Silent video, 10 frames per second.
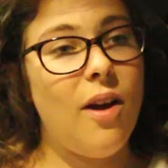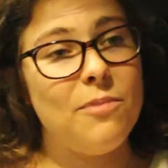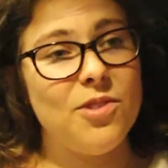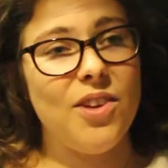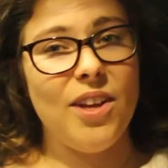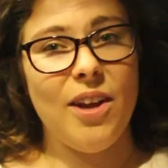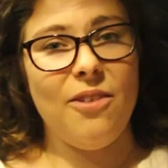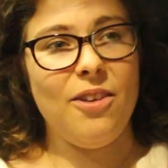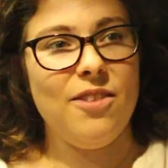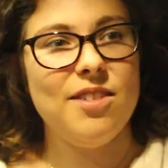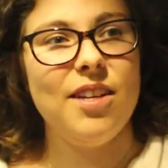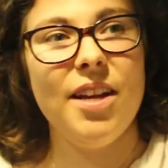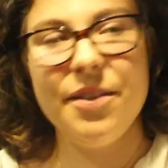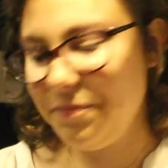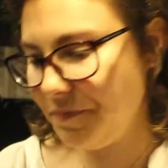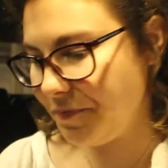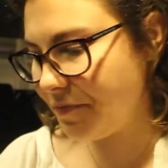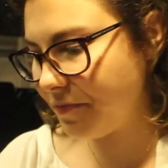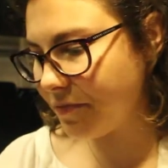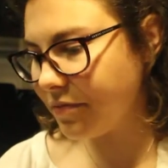I'm just gonna get rid of it today.
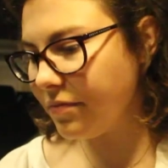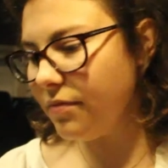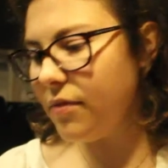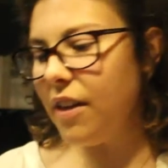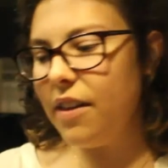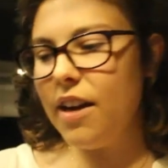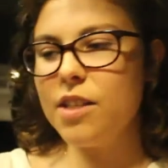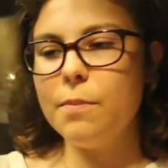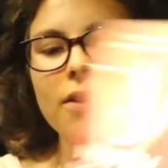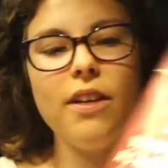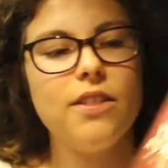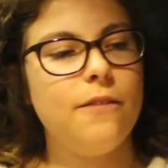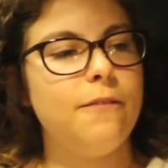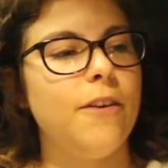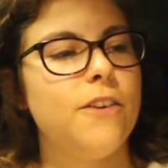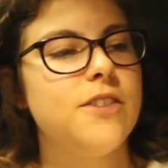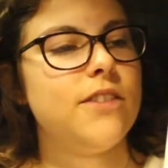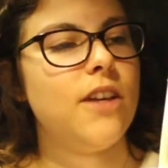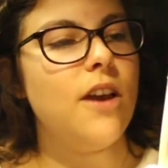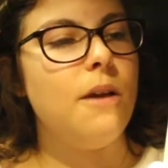The next book is the
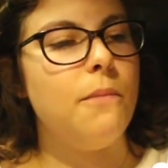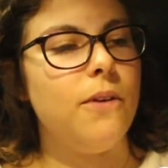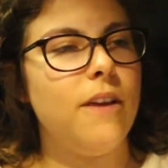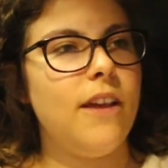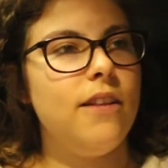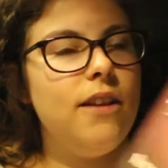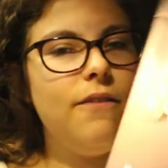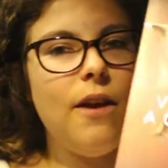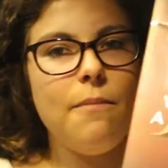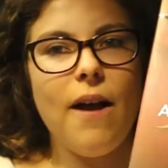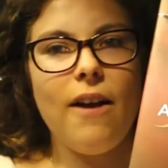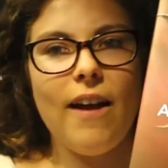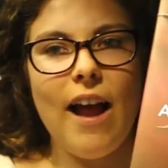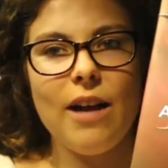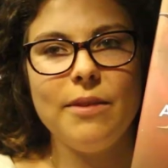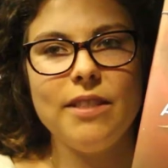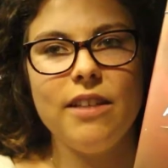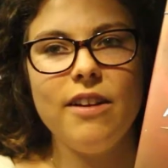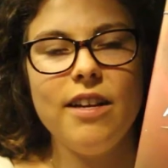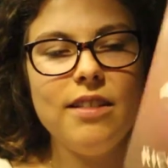first book in the Vampire Academy
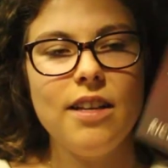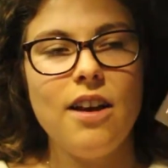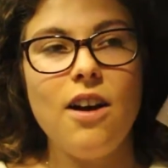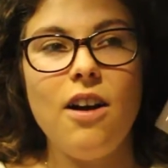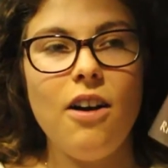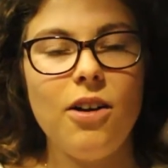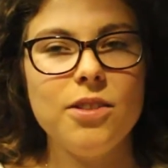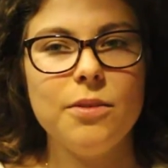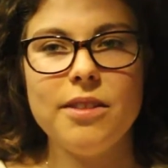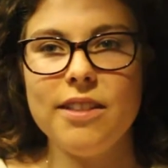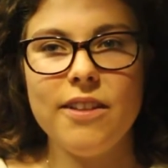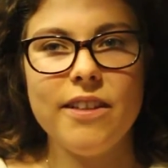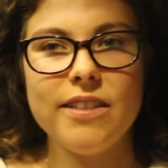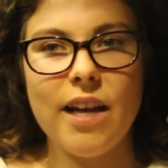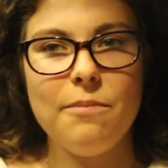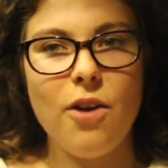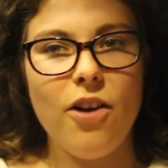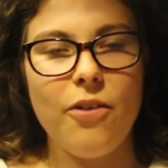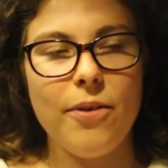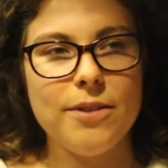series. Also a series I'm
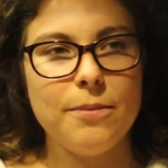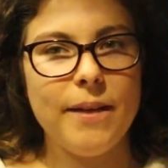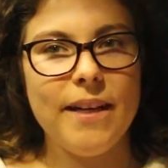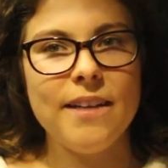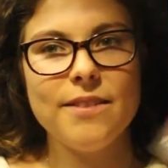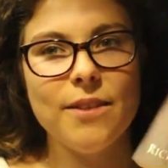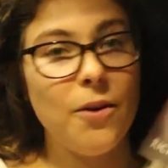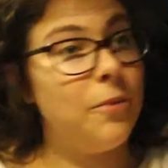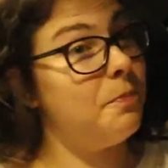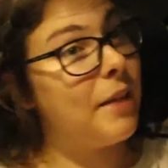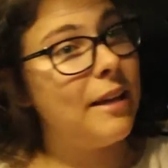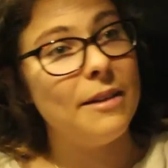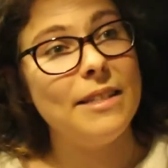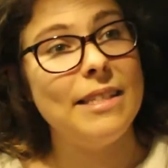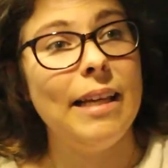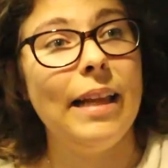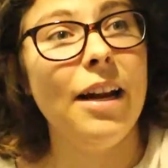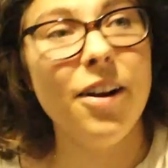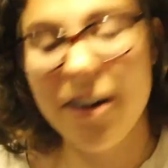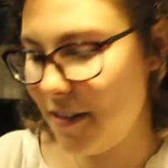not going to read, so see you
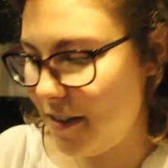later.